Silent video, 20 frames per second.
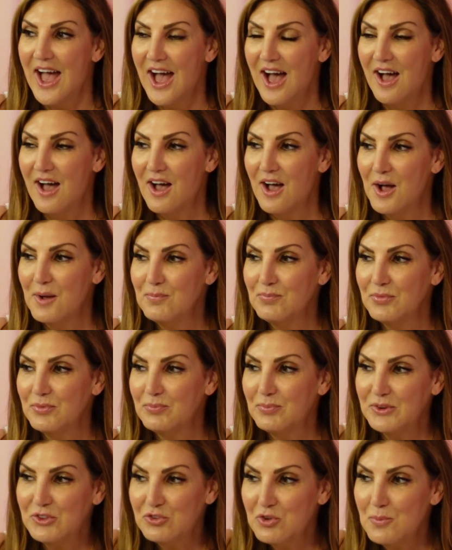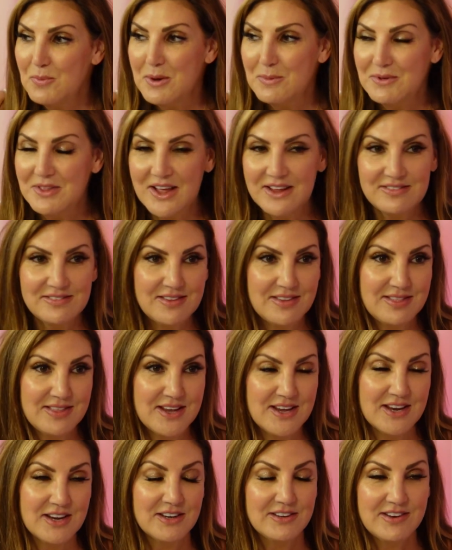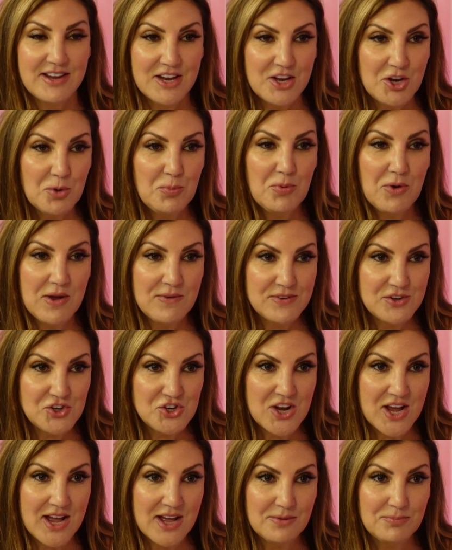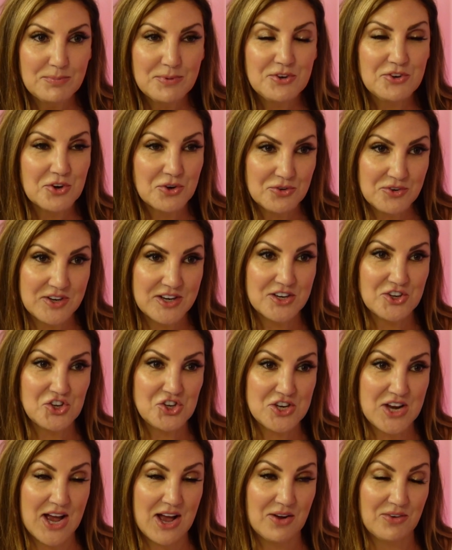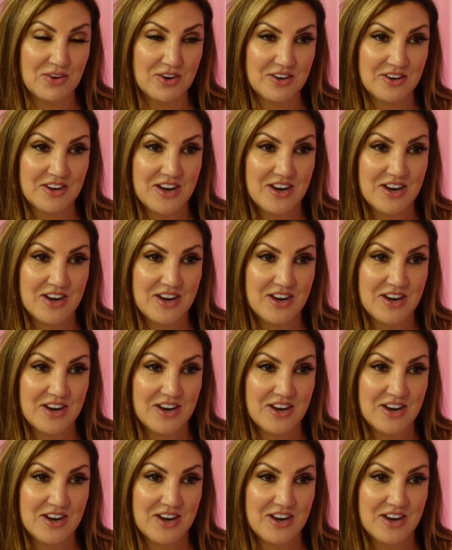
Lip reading: But so maybe that's the thing. Take your private jet, but don't take a shower.